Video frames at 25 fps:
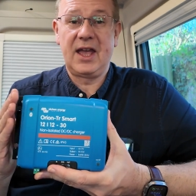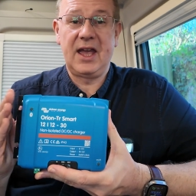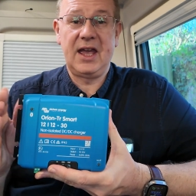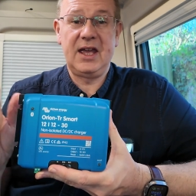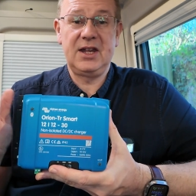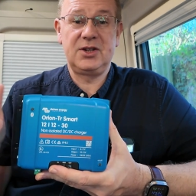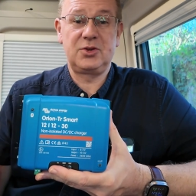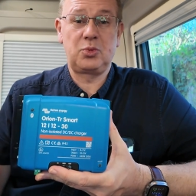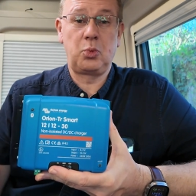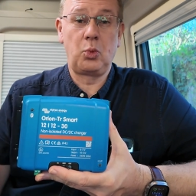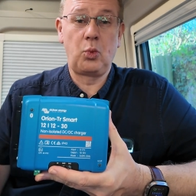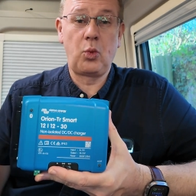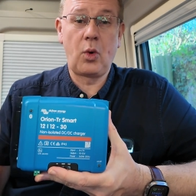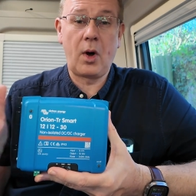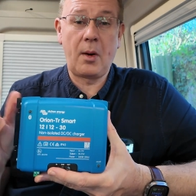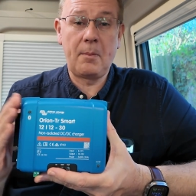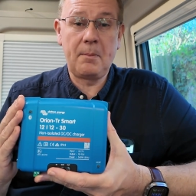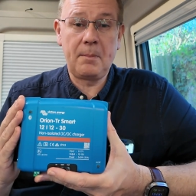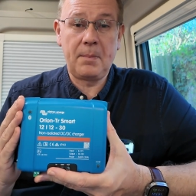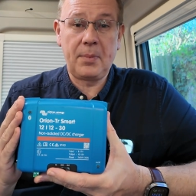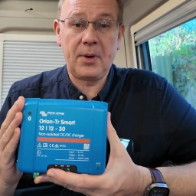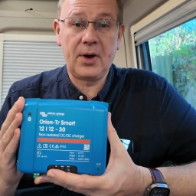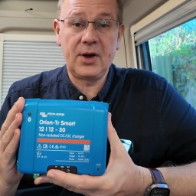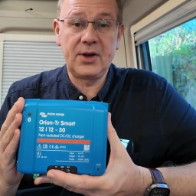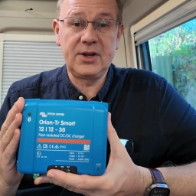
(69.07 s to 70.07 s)
It's
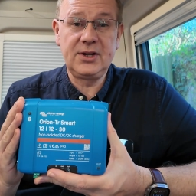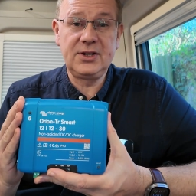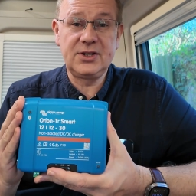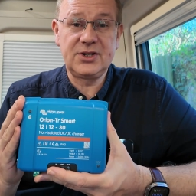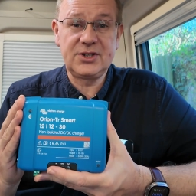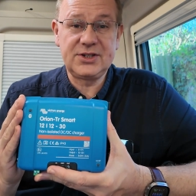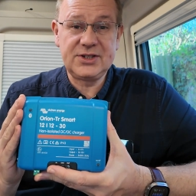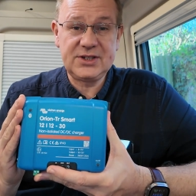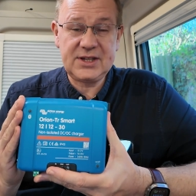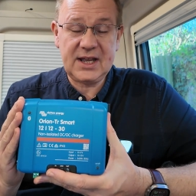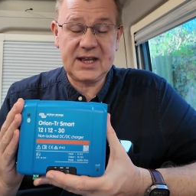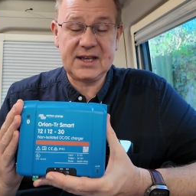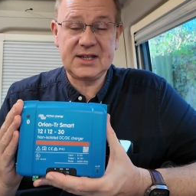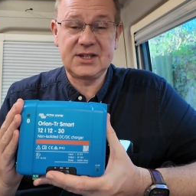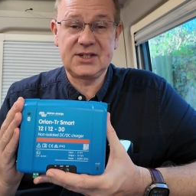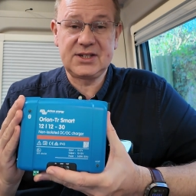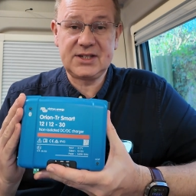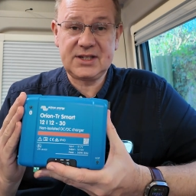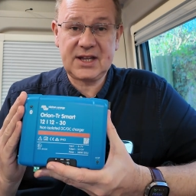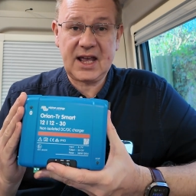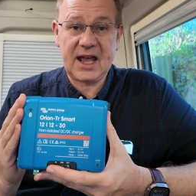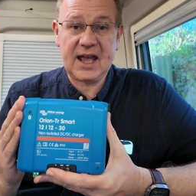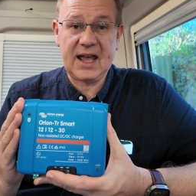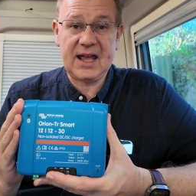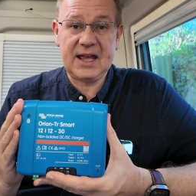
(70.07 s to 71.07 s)
1.6
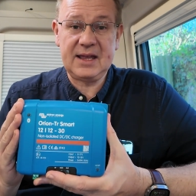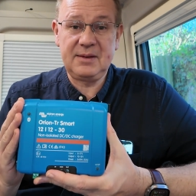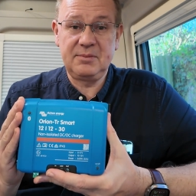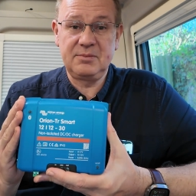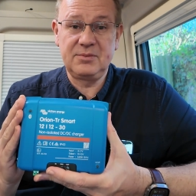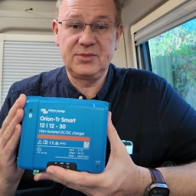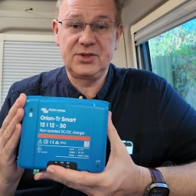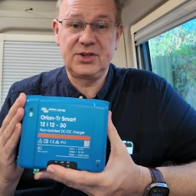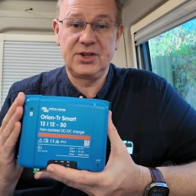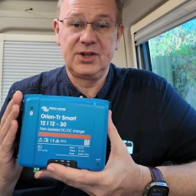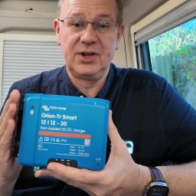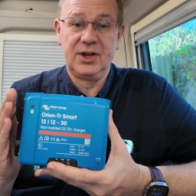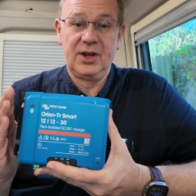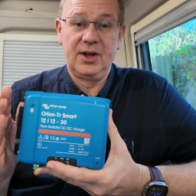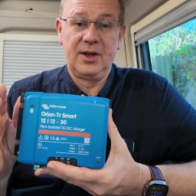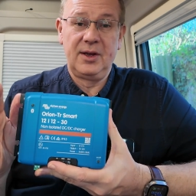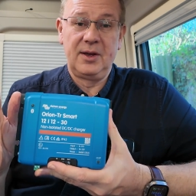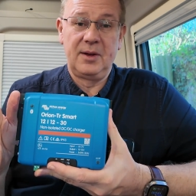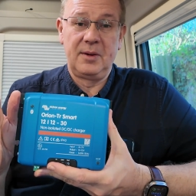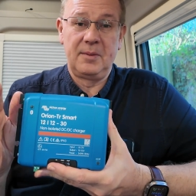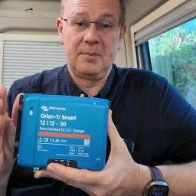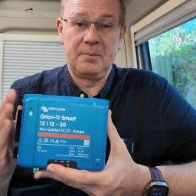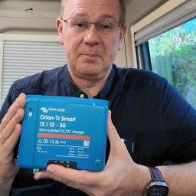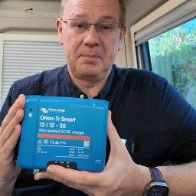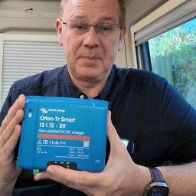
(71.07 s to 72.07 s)
times
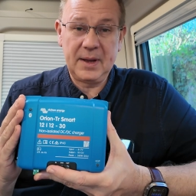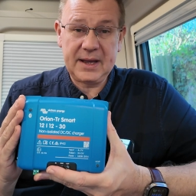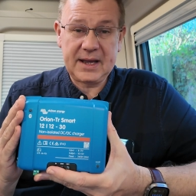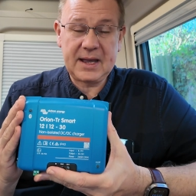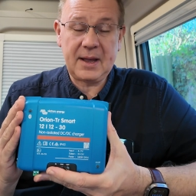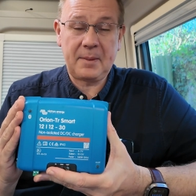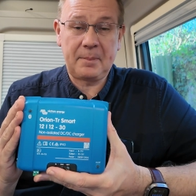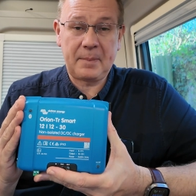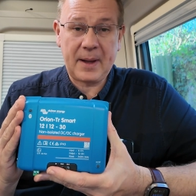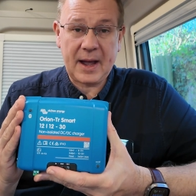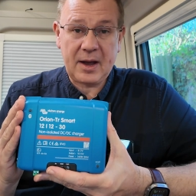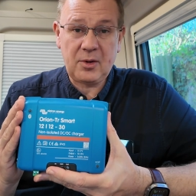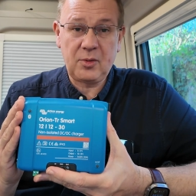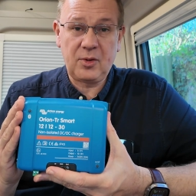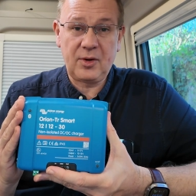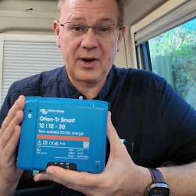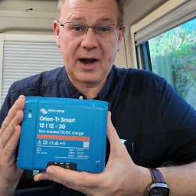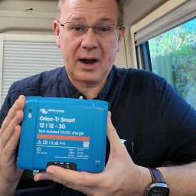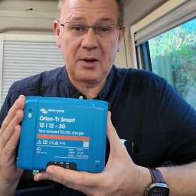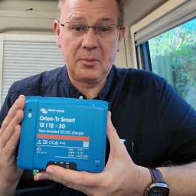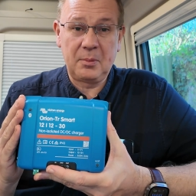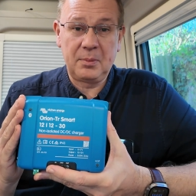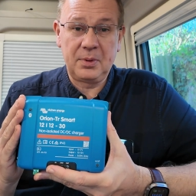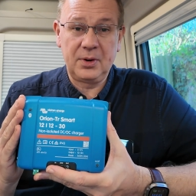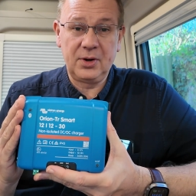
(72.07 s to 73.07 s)
bigger power
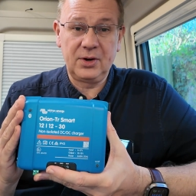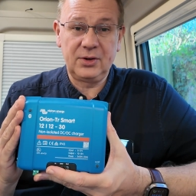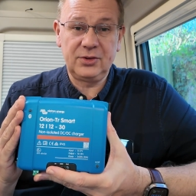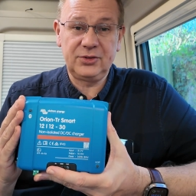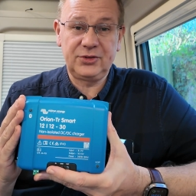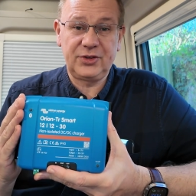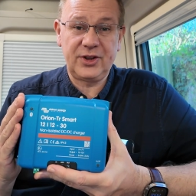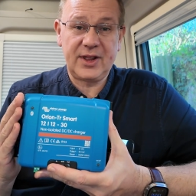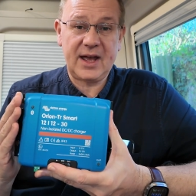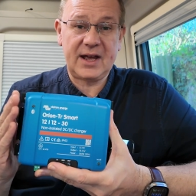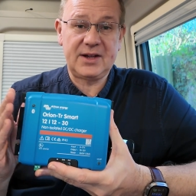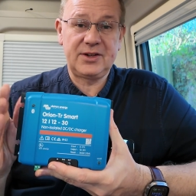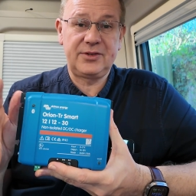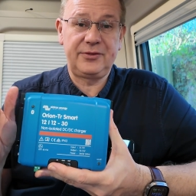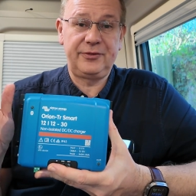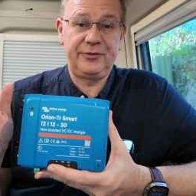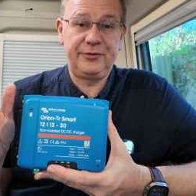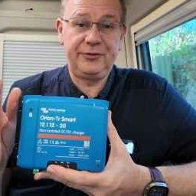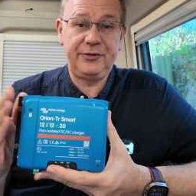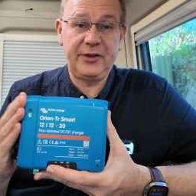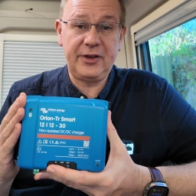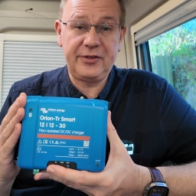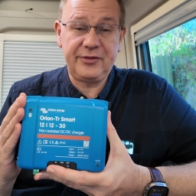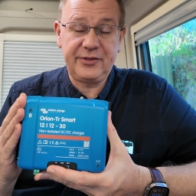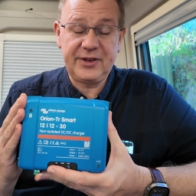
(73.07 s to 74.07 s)
output, so that's
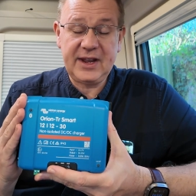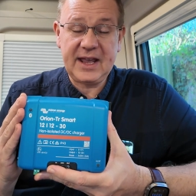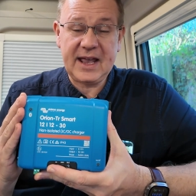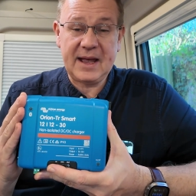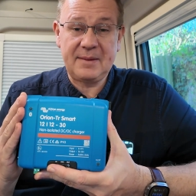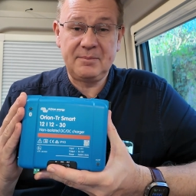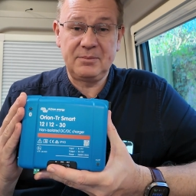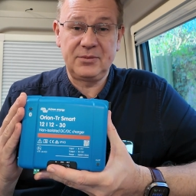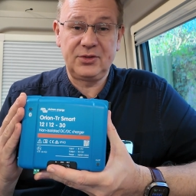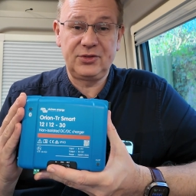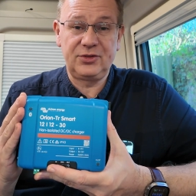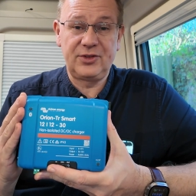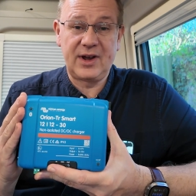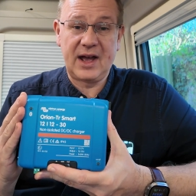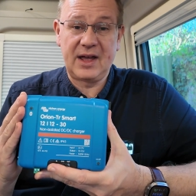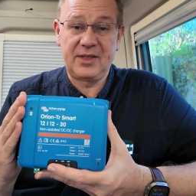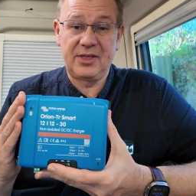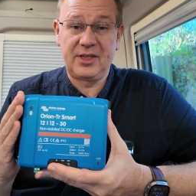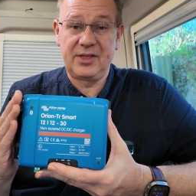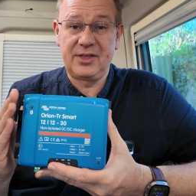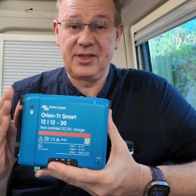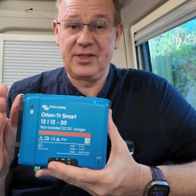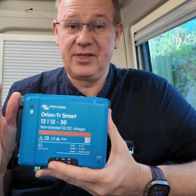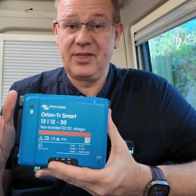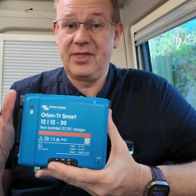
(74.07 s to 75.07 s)
50 amps
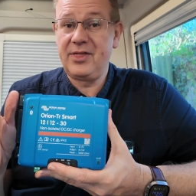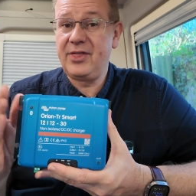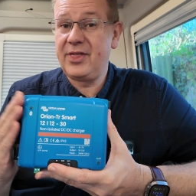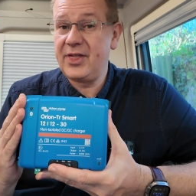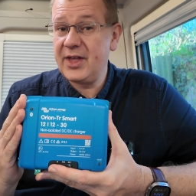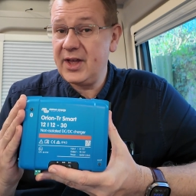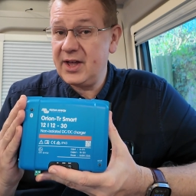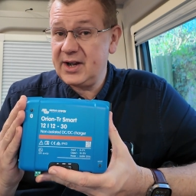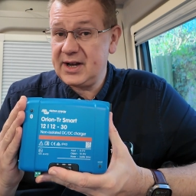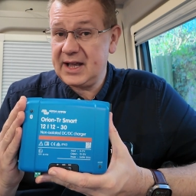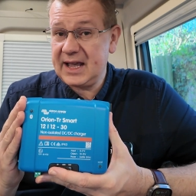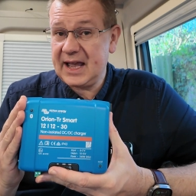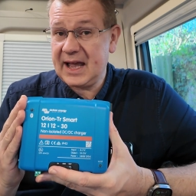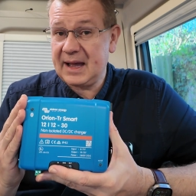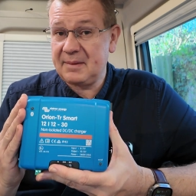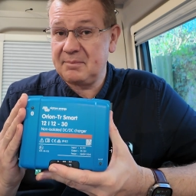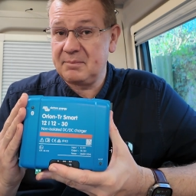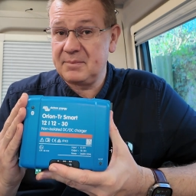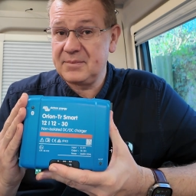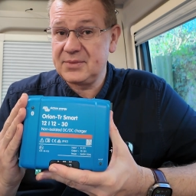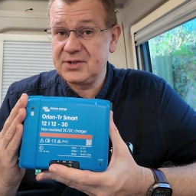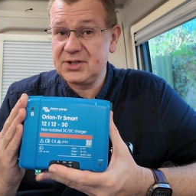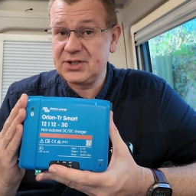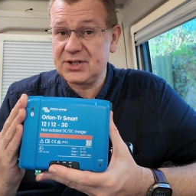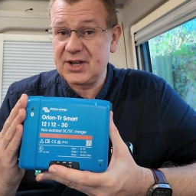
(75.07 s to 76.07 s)
rather than 30
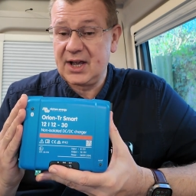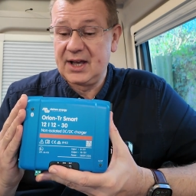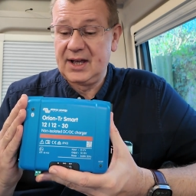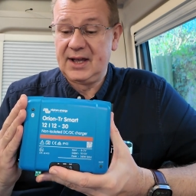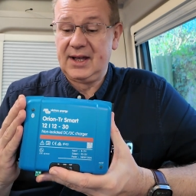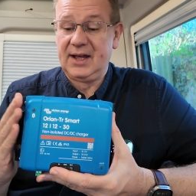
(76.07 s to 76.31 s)
amps.